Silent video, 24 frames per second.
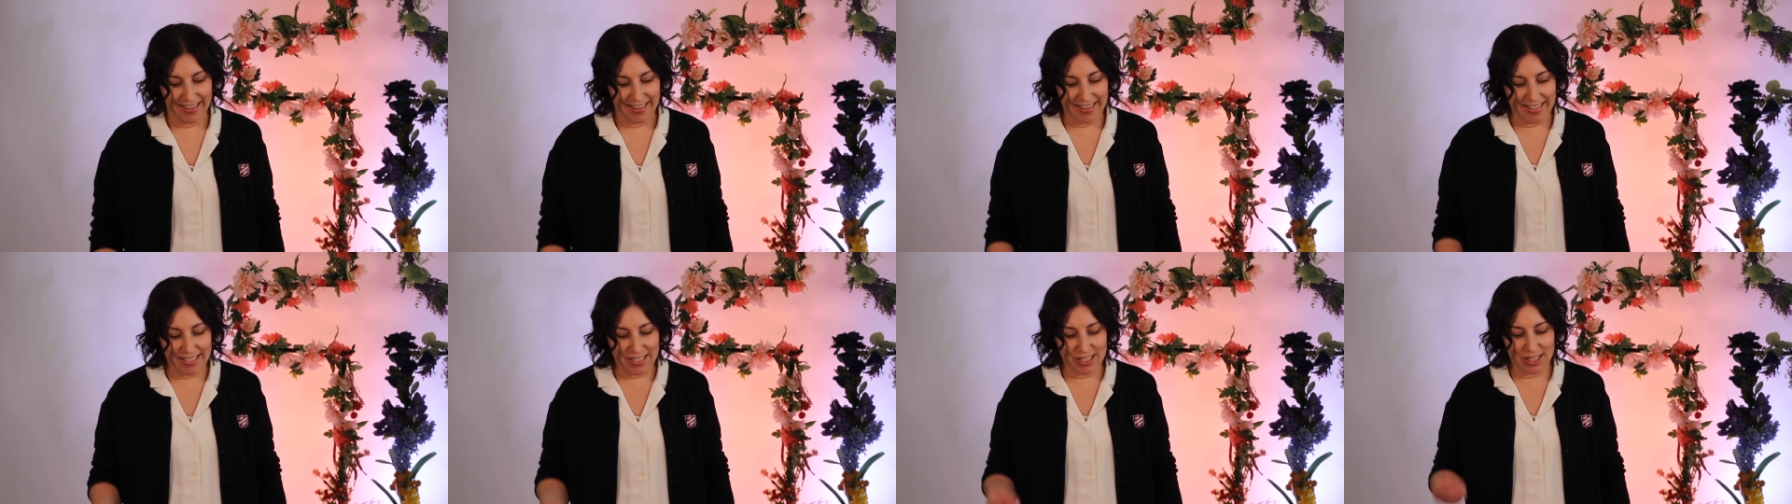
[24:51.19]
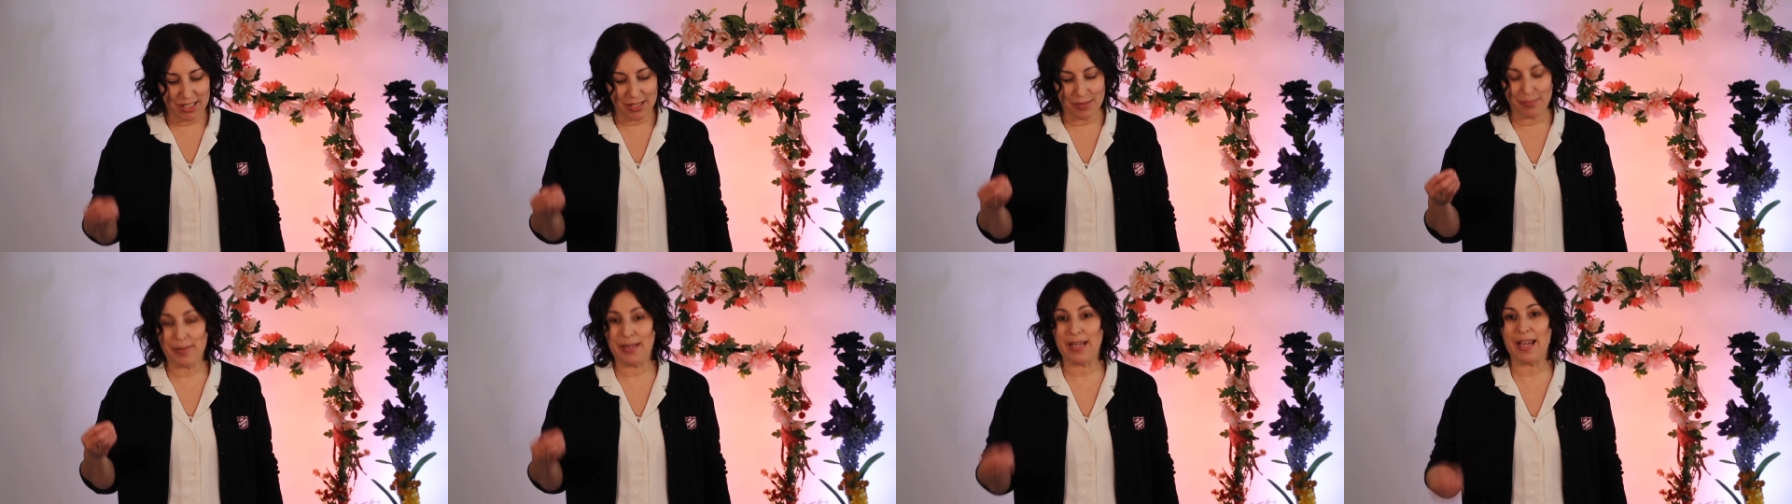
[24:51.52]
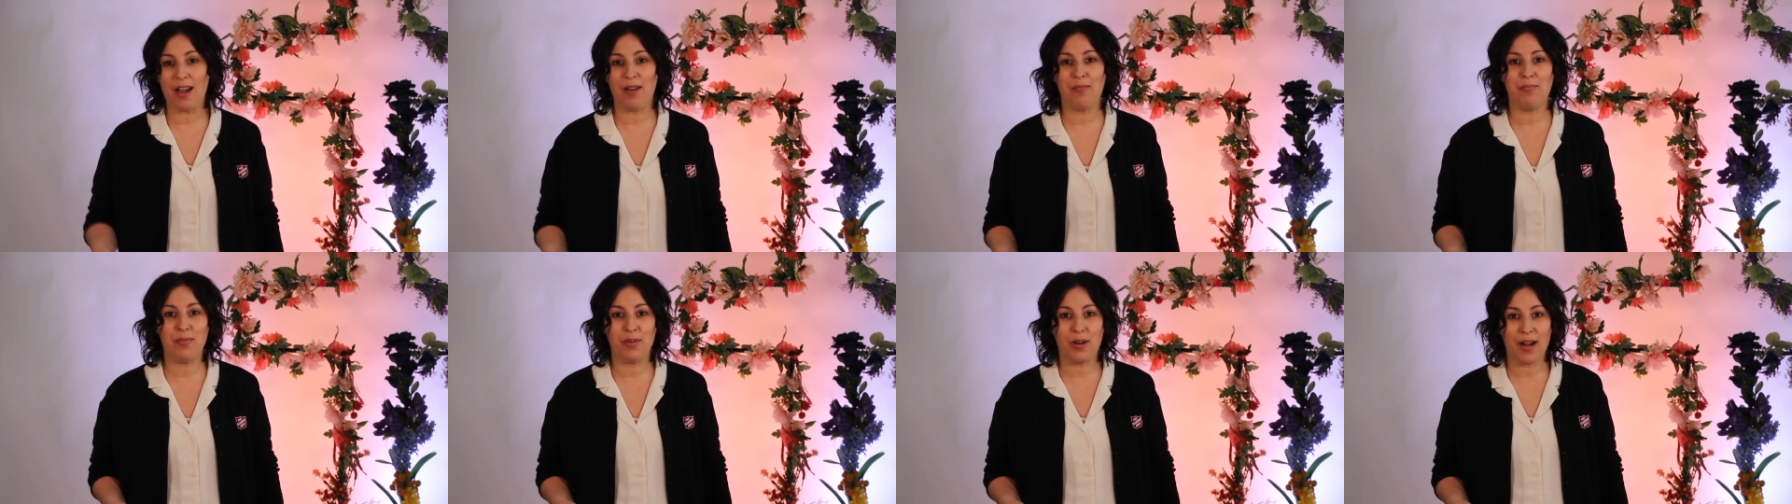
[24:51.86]
This should be
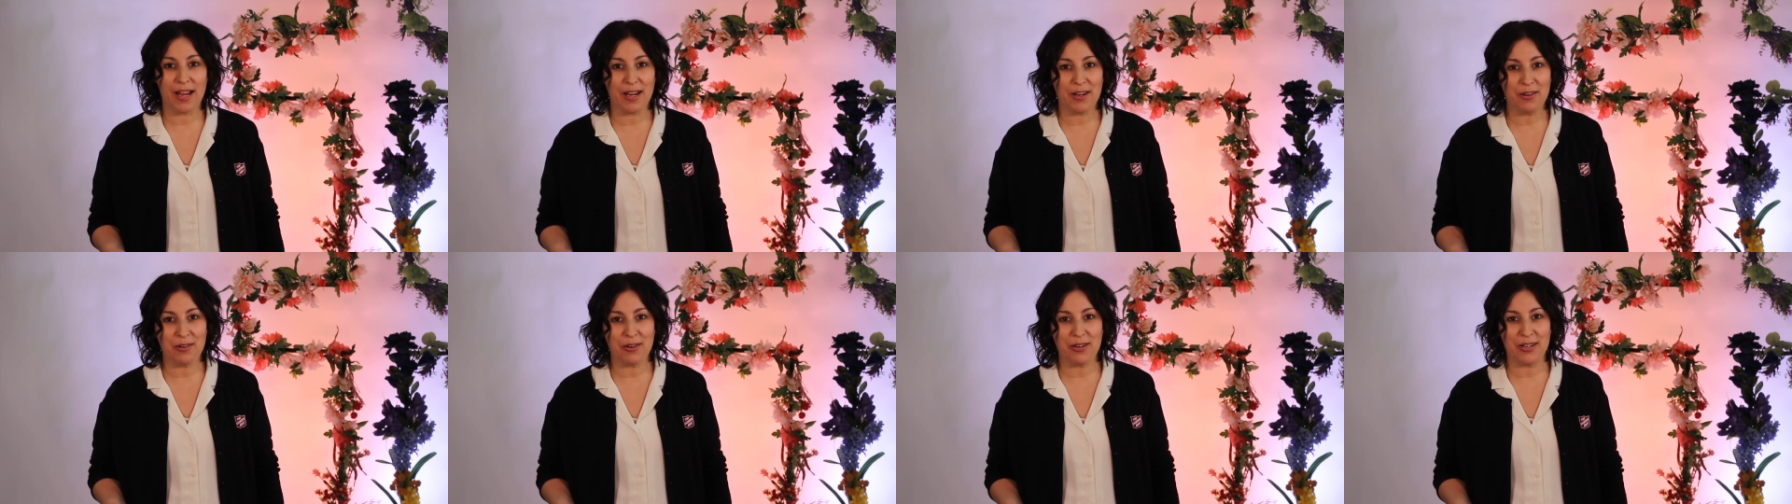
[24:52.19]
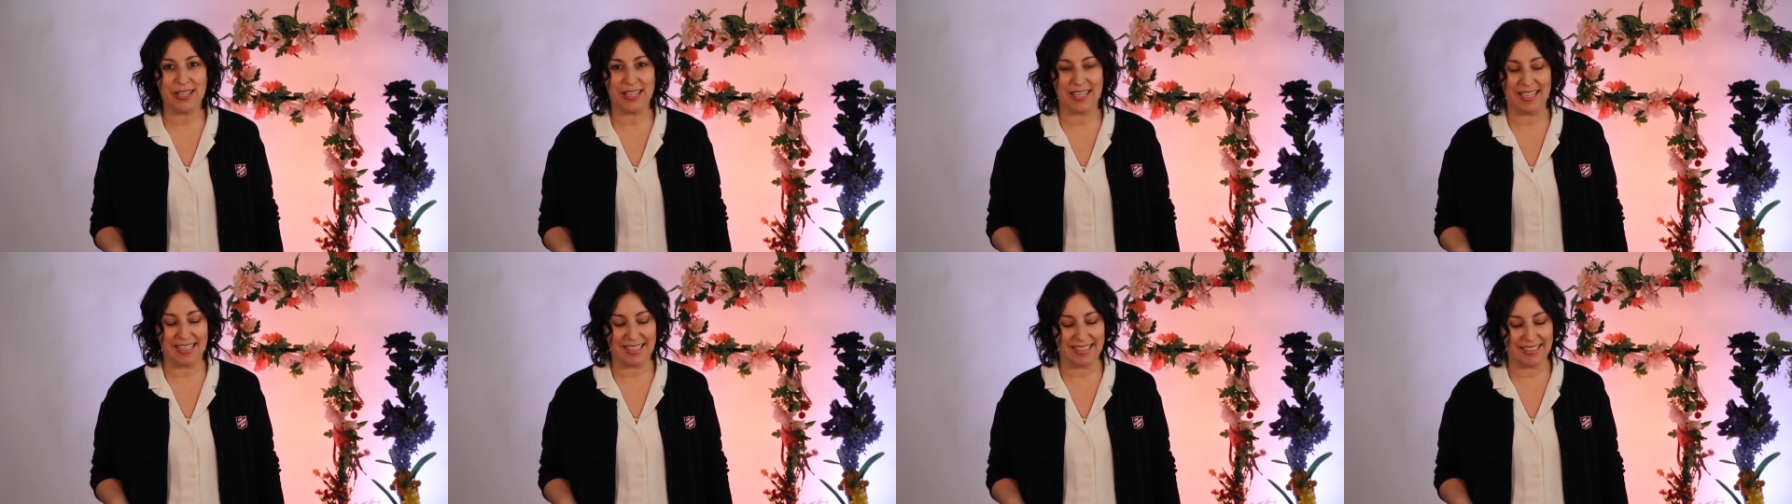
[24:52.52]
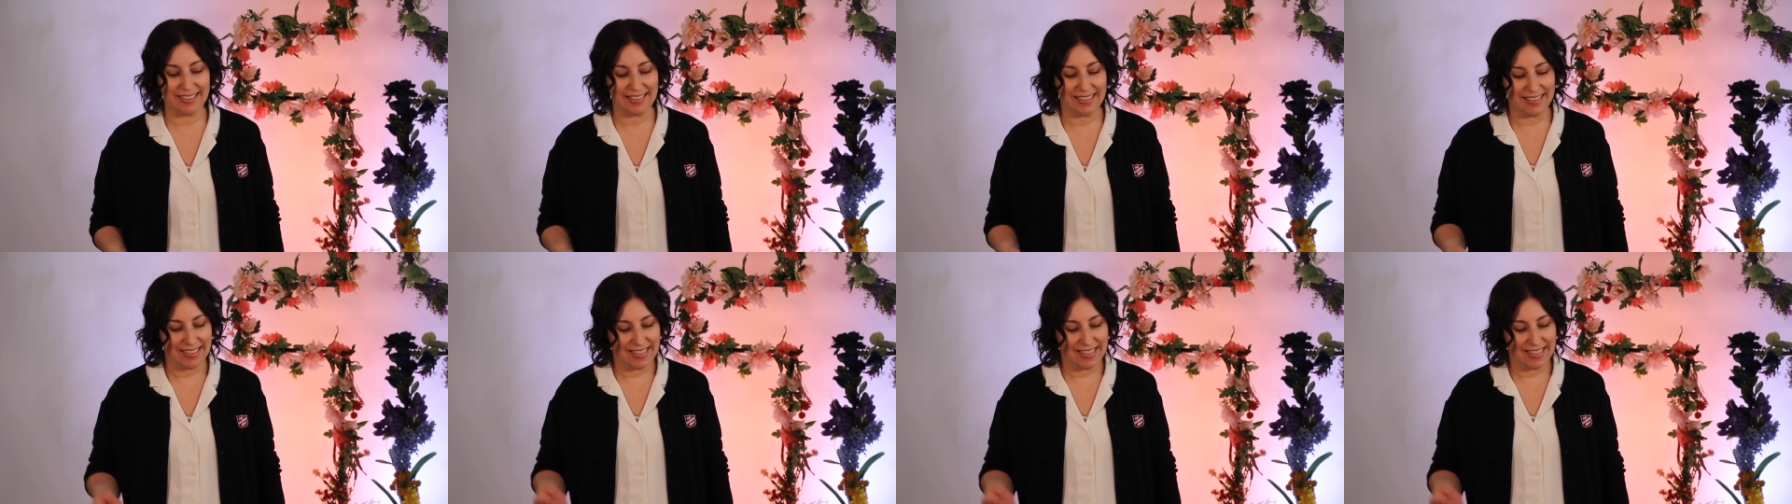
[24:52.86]
our priority.